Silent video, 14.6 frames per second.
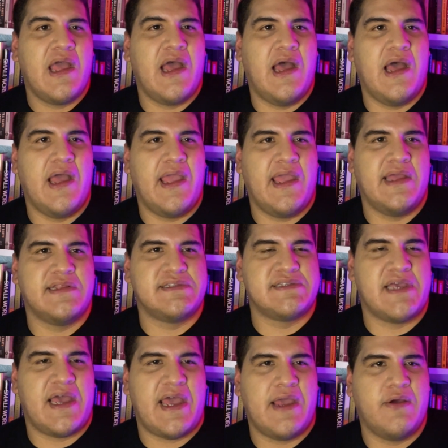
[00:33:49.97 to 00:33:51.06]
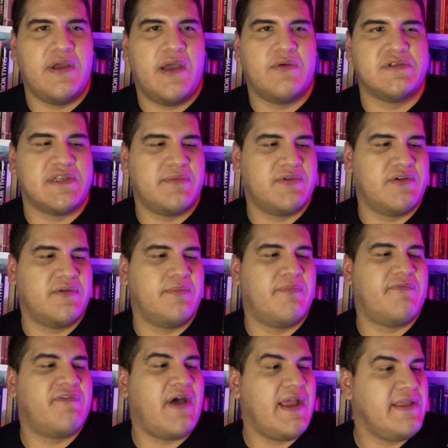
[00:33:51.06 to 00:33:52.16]
I was able to
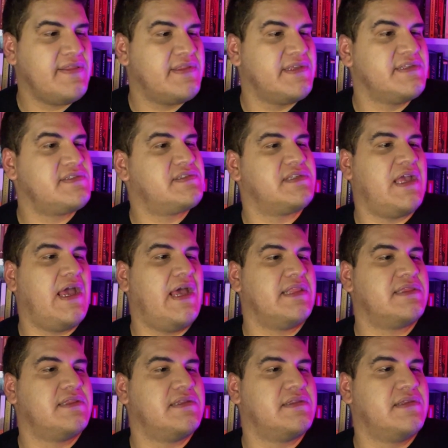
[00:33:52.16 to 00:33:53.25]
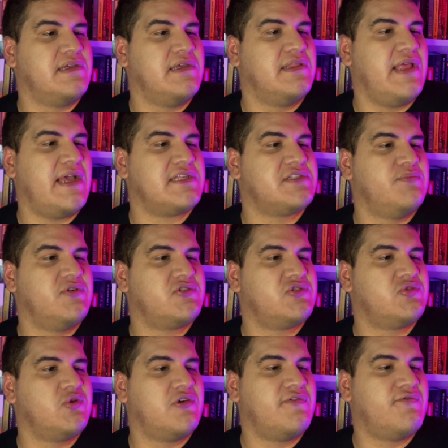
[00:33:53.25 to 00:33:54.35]
find this at the last
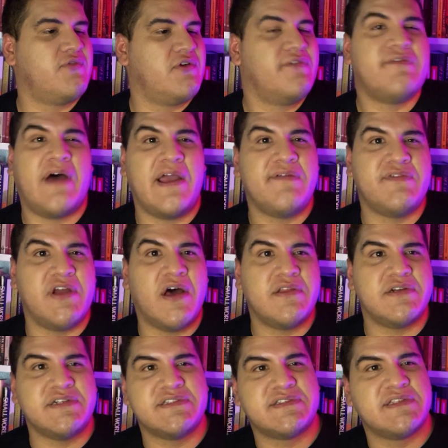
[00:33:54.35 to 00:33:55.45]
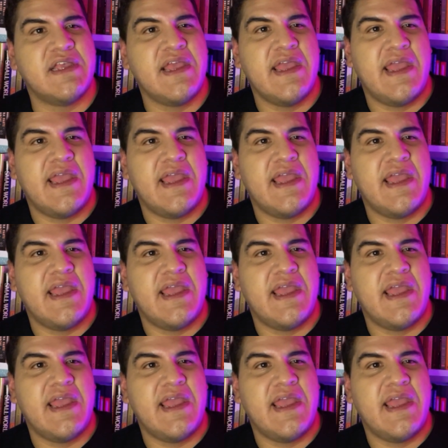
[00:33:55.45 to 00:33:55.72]
bookstore for $5.